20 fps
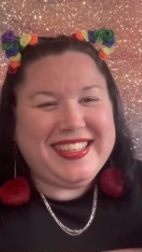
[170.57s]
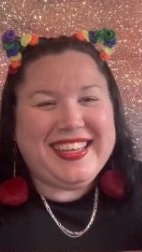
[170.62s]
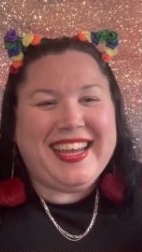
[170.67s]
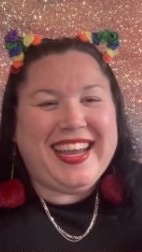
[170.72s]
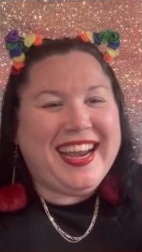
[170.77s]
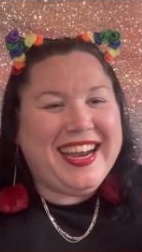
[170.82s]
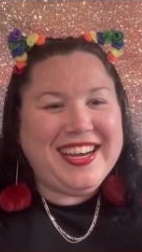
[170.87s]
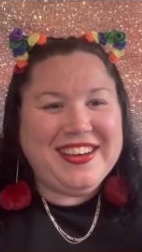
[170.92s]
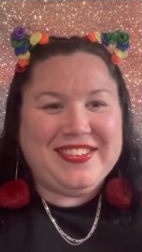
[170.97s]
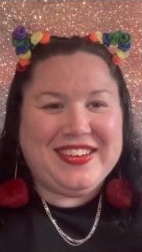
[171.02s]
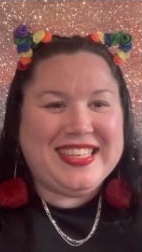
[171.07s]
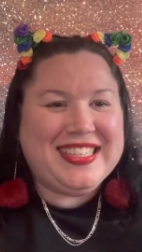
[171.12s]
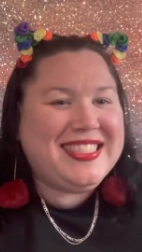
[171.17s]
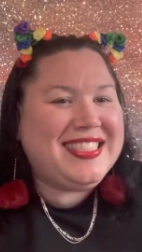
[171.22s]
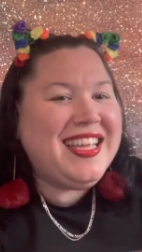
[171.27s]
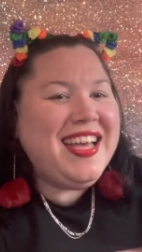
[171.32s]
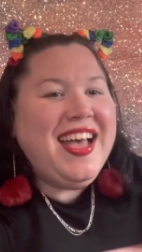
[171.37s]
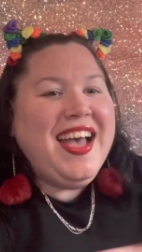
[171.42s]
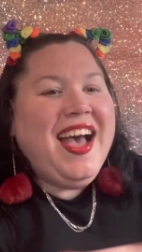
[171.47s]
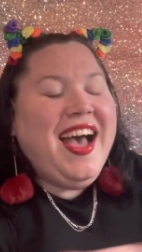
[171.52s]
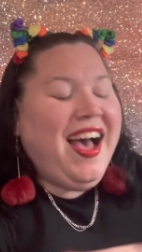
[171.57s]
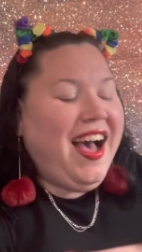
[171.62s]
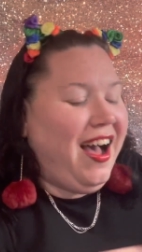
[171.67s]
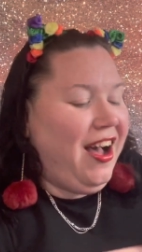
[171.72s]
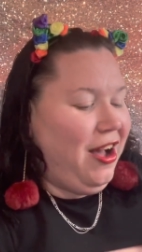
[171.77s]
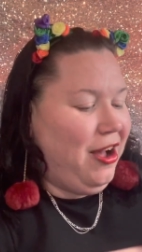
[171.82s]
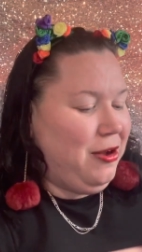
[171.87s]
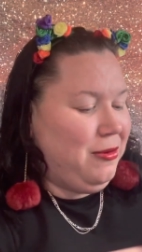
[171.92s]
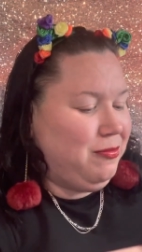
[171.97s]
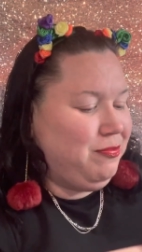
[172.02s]
Anyways,
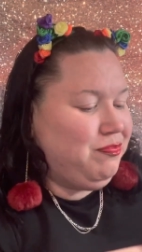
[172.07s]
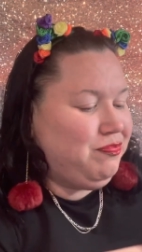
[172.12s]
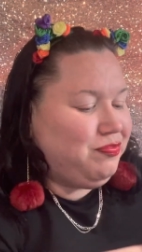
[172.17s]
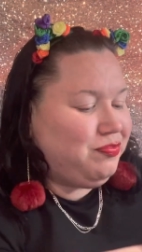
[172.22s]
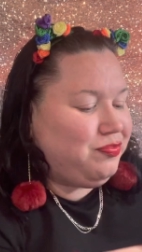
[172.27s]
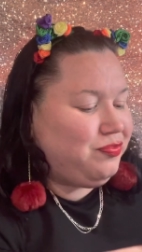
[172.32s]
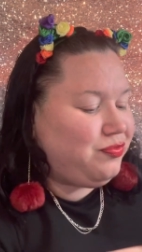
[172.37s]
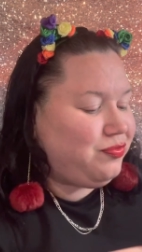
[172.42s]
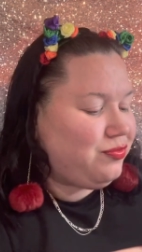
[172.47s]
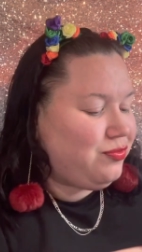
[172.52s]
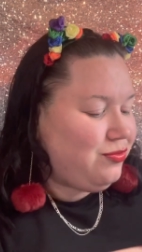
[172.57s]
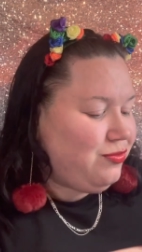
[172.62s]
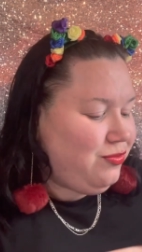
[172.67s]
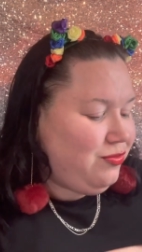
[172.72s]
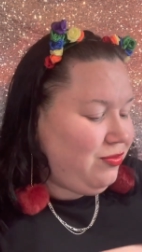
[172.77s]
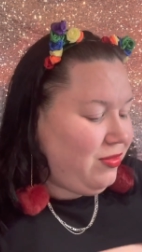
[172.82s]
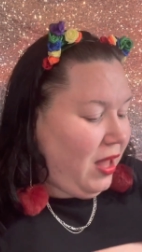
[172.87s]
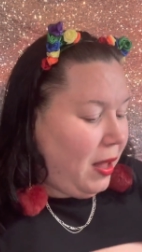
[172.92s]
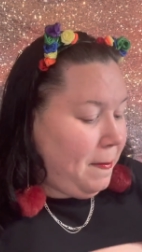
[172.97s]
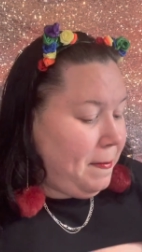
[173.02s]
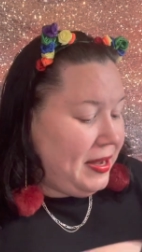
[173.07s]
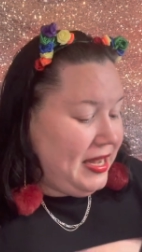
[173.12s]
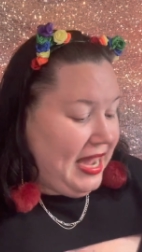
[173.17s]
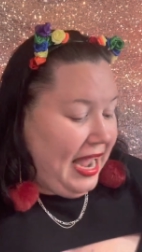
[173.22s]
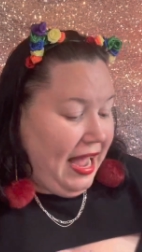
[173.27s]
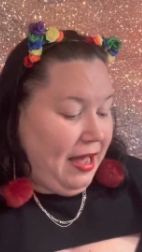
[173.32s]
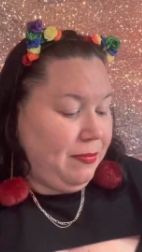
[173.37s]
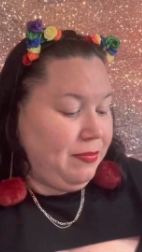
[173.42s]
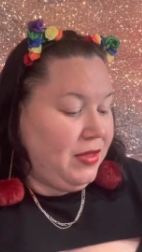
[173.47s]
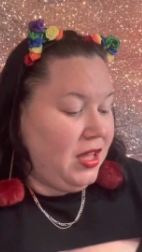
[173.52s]
but
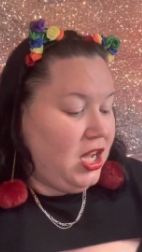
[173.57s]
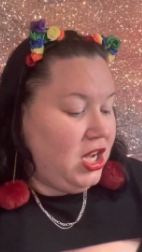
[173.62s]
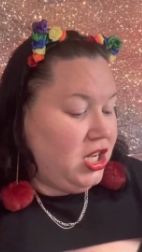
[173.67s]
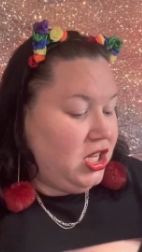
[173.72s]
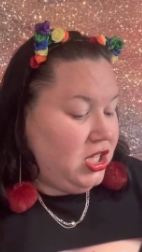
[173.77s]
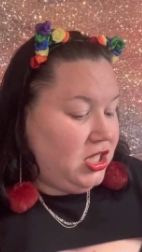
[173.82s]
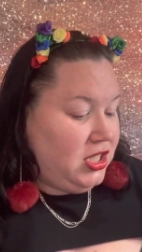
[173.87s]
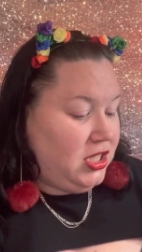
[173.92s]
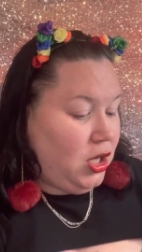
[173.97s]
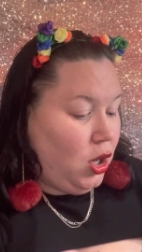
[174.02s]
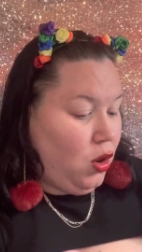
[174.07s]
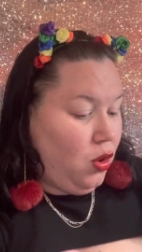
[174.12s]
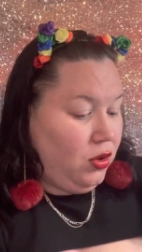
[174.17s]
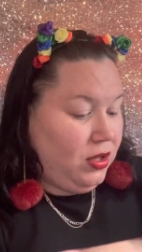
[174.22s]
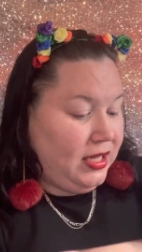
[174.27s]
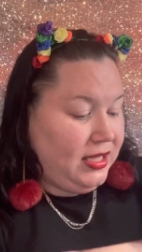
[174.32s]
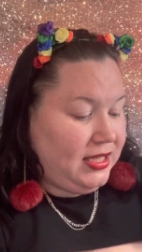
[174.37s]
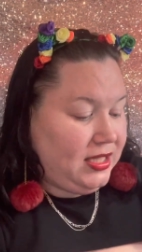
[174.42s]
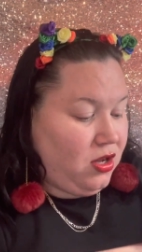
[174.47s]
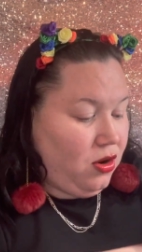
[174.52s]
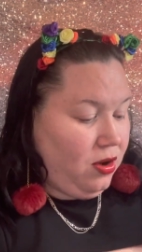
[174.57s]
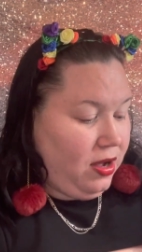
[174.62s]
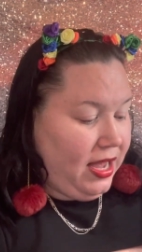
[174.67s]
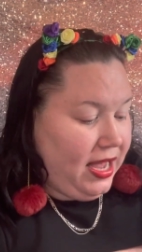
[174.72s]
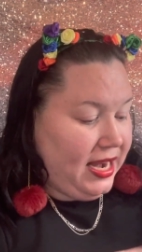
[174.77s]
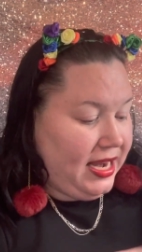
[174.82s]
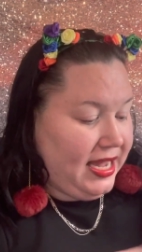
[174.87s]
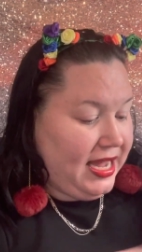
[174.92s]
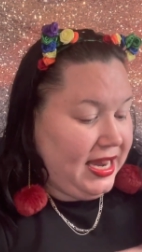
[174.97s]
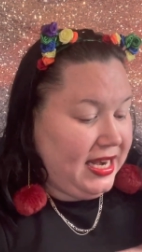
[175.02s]
yeah, so let's go
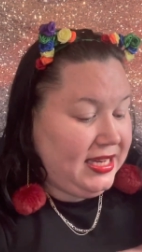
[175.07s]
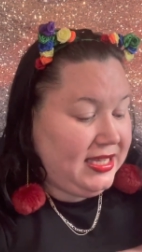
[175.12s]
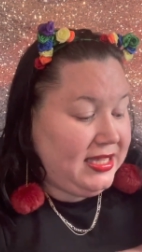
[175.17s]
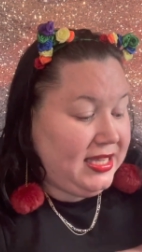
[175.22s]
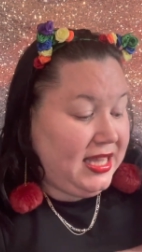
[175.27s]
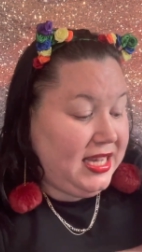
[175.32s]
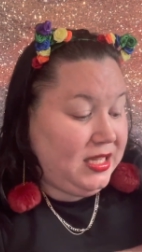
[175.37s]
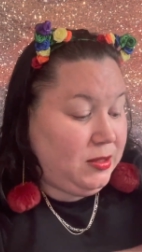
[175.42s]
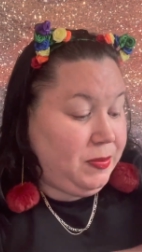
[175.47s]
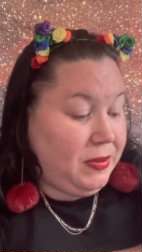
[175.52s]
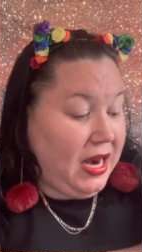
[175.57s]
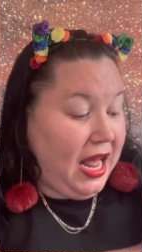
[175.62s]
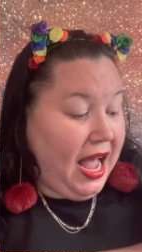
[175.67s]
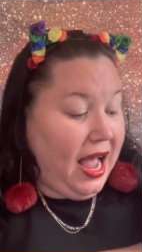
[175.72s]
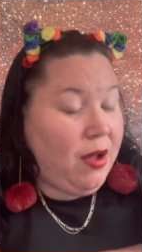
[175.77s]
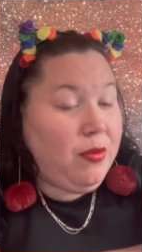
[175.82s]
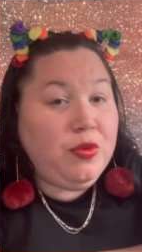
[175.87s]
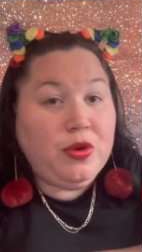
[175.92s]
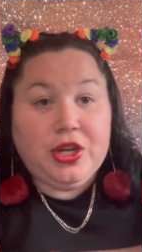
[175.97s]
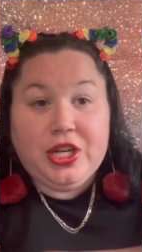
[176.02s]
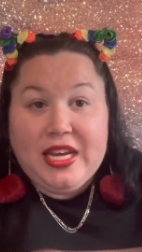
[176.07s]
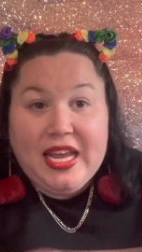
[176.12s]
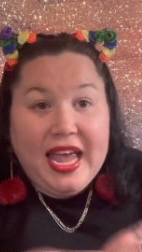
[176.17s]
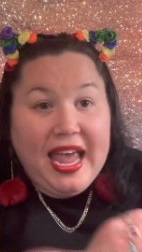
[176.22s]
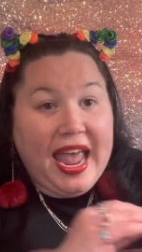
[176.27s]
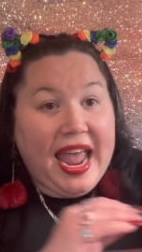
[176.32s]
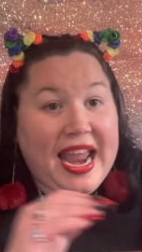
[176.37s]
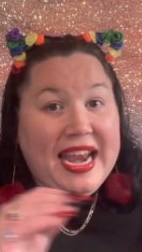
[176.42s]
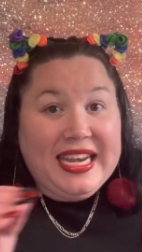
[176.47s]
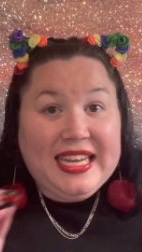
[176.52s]
ahead and get into this. But I would
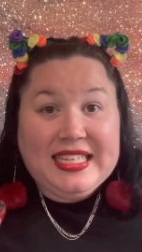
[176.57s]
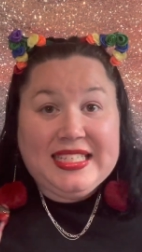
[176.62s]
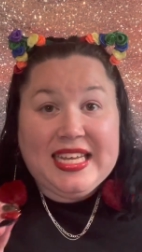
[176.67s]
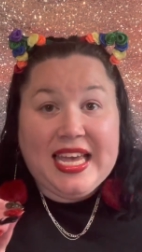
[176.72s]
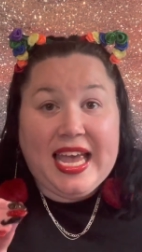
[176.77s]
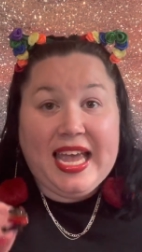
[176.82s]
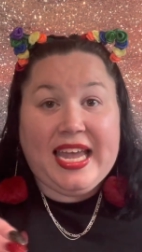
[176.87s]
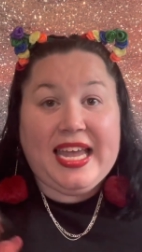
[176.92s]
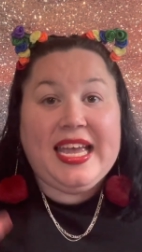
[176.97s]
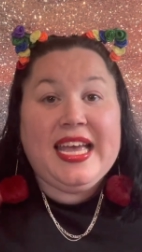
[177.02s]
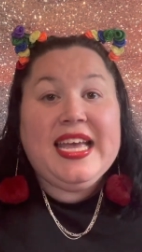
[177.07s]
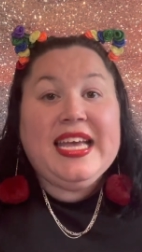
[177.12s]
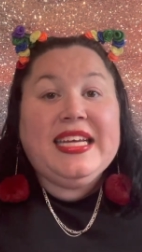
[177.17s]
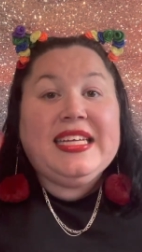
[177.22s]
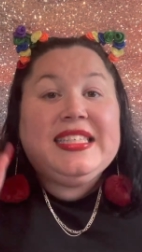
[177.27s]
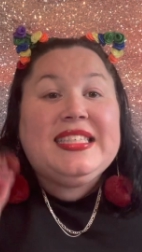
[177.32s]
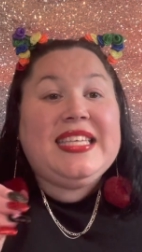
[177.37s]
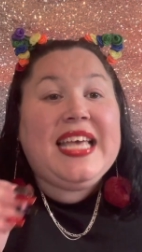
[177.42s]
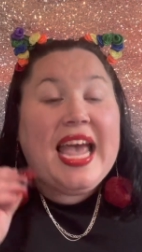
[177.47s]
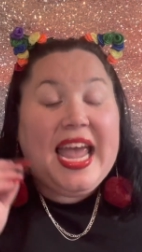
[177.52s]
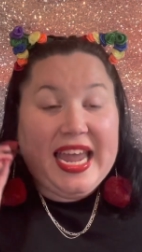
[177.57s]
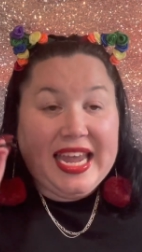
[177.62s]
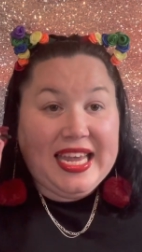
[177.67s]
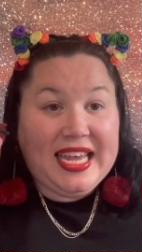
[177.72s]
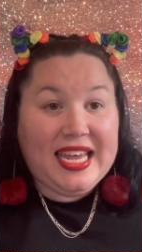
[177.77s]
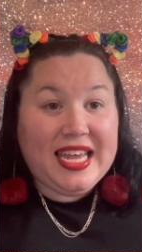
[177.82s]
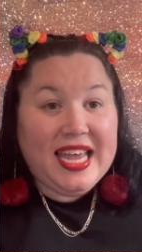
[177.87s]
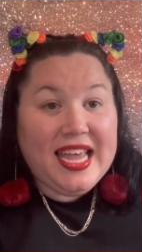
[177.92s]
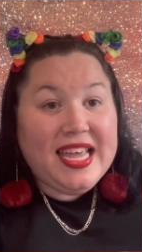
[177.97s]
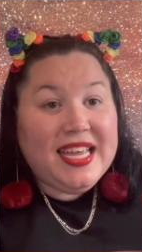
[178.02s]
any day
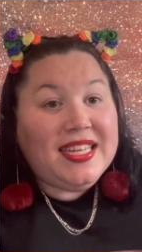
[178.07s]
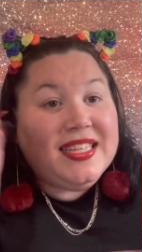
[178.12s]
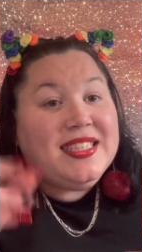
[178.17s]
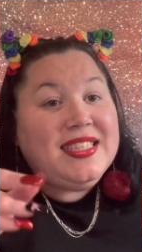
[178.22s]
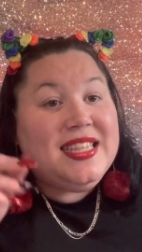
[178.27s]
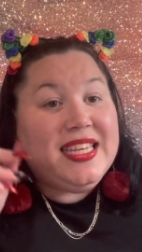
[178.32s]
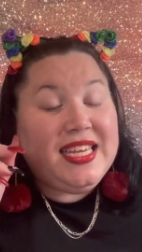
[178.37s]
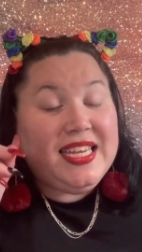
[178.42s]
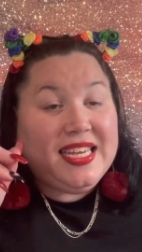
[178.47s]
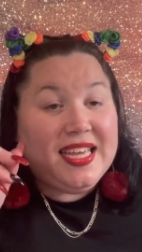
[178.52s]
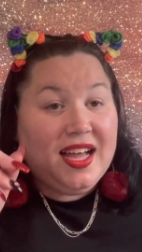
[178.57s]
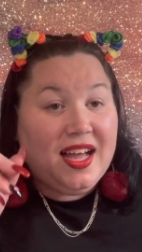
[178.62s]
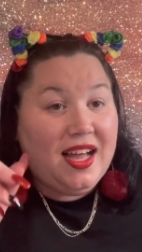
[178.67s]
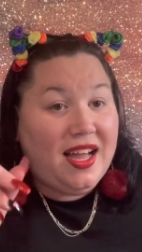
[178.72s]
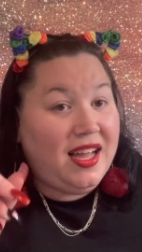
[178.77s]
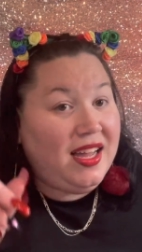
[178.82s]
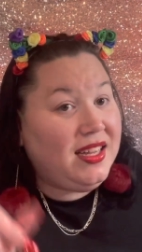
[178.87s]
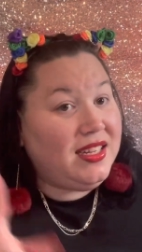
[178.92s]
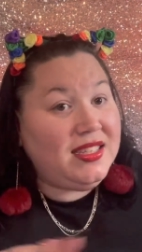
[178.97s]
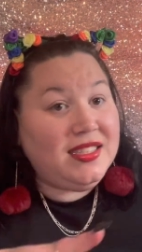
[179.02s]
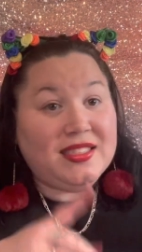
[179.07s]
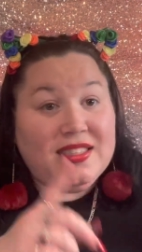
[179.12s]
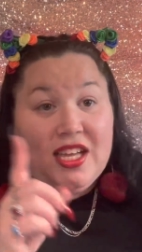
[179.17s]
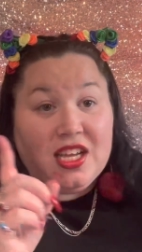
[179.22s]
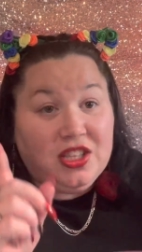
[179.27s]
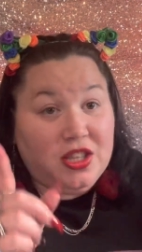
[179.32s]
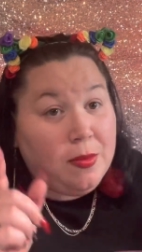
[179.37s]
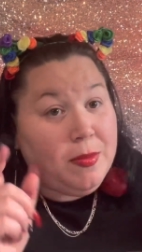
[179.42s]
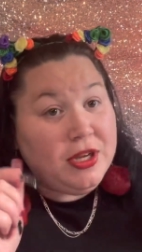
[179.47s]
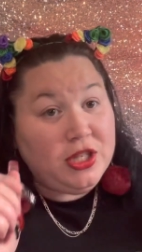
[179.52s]
take the
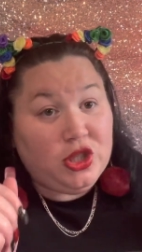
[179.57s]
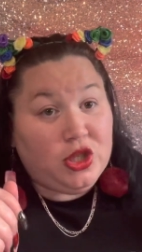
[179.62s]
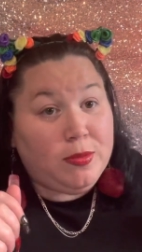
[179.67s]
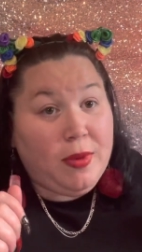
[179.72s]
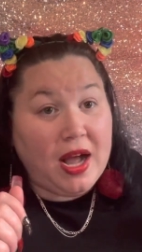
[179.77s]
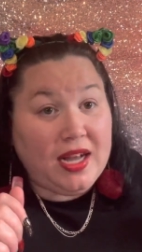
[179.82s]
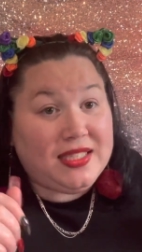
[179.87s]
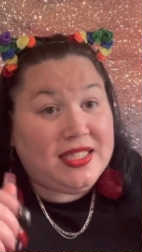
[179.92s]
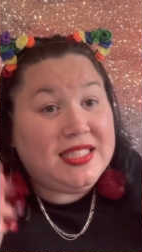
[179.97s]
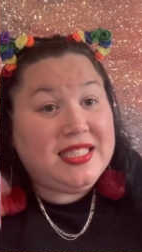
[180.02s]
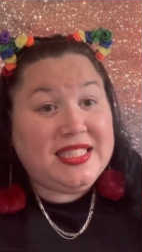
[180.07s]
mystery boxes.